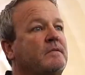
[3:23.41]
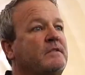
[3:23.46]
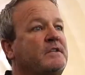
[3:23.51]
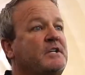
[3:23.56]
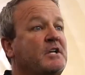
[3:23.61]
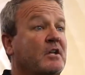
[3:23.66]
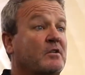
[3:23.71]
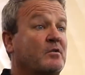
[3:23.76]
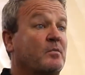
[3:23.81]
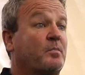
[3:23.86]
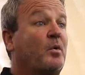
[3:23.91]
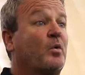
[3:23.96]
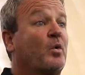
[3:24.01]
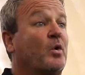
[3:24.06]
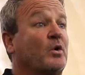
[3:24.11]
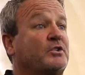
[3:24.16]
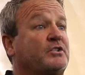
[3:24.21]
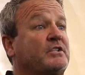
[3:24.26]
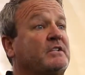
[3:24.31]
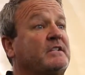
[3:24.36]
The other
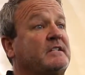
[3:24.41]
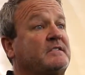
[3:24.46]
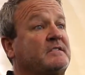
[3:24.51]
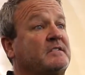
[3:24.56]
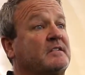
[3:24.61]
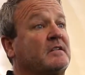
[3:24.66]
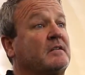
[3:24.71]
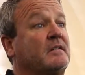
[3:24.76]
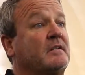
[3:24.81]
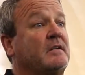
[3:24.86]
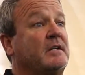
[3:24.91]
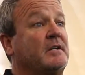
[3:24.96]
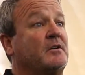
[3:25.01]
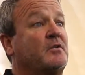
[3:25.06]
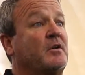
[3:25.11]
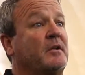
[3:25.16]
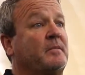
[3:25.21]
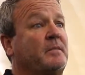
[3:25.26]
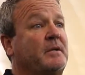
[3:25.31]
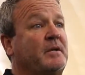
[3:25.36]
portion that's
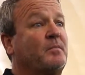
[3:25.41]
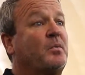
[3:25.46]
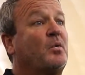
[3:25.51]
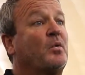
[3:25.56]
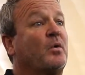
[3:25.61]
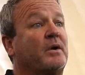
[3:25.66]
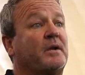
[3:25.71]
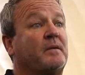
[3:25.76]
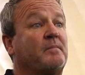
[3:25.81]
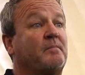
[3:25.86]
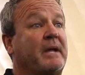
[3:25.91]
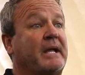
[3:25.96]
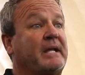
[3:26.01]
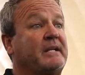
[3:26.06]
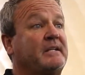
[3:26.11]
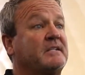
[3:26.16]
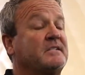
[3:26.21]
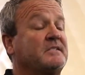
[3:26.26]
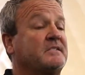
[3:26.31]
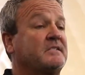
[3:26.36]
incredibly important in
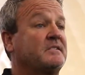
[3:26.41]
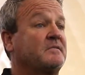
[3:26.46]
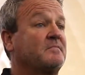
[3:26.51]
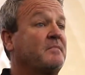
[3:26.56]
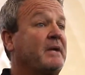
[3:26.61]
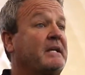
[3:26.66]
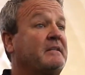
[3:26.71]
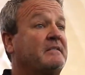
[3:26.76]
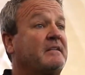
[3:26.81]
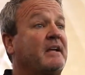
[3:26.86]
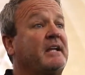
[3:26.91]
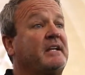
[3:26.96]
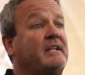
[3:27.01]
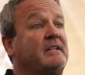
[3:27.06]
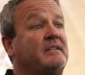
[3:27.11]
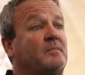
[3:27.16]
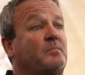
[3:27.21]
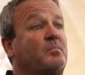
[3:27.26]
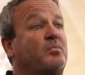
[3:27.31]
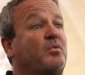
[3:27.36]
maintenance is
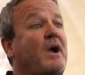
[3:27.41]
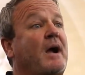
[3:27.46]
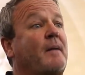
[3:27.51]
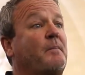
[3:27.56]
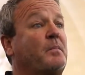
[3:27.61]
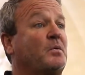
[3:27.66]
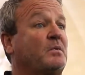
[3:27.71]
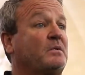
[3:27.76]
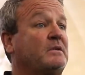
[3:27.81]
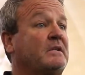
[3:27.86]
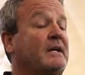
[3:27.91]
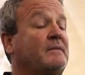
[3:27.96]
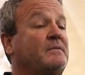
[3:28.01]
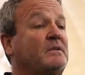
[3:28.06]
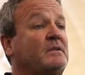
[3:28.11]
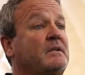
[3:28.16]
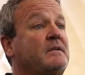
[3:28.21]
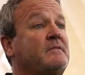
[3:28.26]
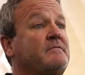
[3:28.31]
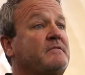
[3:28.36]
maintaining the proper
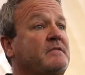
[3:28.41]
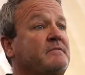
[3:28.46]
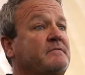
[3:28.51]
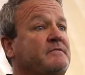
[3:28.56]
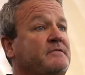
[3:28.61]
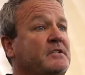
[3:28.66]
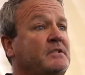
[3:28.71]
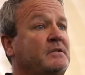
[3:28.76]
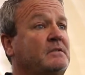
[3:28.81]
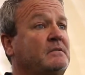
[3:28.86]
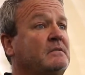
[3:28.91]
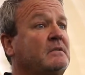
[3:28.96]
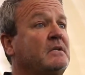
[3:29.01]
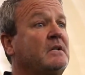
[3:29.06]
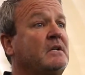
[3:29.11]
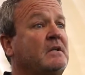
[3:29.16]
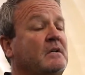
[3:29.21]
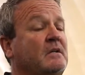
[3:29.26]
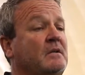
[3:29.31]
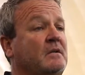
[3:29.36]
level of infill.
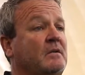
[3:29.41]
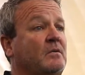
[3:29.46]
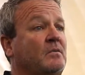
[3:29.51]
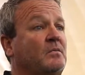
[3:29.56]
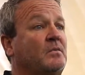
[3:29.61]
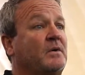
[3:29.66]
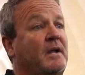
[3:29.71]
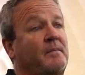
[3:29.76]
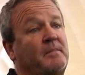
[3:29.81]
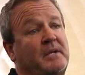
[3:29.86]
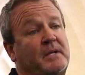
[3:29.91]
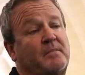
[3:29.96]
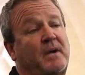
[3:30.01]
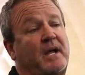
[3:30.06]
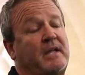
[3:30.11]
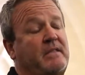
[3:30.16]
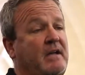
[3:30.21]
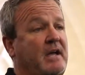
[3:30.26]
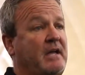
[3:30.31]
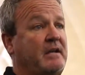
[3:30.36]
What I mean
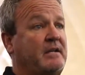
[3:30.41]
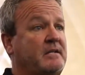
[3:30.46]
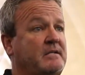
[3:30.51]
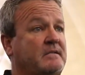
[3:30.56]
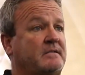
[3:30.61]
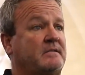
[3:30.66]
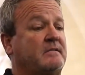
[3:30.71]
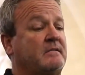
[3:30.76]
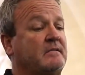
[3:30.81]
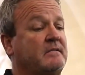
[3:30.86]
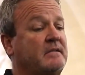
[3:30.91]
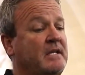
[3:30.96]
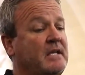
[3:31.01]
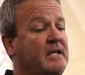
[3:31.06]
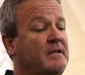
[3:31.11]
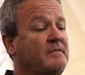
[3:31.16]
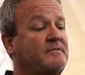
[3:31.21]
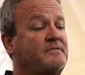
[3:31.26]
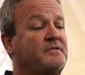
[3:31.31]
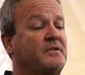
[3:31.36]
by that is the
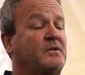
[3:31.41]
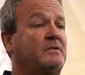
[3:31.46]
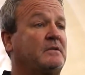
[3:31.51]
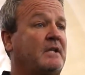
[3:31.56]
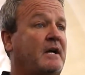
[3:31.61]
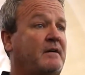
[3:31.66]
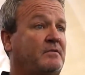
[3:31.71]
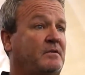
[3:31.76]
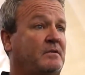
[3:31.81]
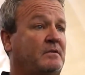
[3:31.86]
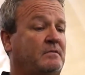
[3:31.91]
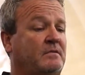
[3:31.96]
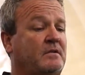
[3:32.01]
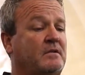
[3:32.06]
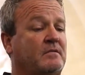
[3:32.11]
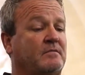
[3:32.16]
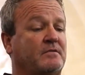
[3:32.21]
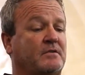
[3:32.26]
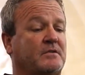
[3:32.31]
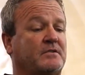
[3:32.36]
infill level
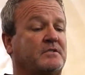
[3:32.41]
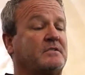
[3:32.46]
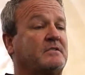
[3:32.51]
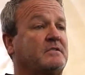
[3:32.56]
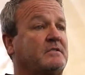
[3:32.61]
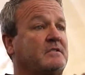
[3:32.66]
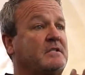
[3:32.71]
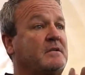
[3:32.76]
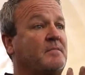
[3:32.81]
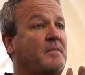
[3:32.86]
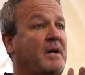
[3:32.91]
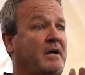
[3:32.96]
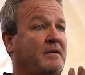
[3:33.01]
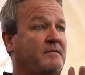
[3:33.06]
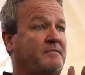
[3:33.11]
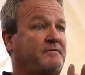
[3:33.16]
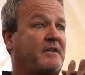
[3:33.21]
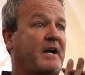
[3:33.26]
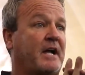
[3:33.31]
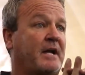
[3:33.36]
versus the
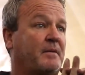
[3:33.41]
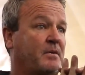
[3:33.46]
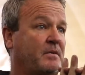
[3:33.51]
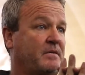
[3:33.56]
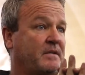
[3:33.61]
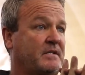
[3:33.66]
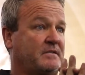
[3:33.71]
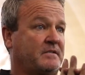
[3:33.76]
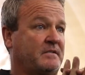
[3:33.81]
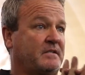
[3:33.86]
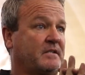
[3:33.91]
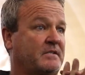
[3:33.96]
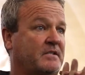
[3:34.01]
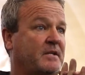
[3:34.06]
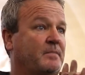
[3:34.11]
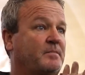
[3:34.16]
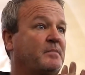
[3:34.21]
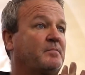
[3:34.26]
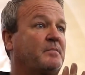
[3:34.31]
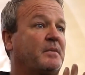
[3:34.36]
amount of fiber that
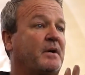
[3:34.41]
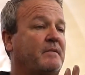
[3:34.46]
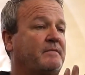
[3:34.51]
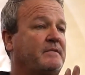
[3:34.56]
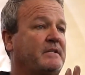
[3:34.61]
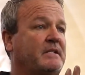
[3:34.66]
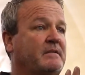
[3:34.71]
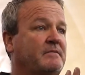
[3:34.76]
sticks up above the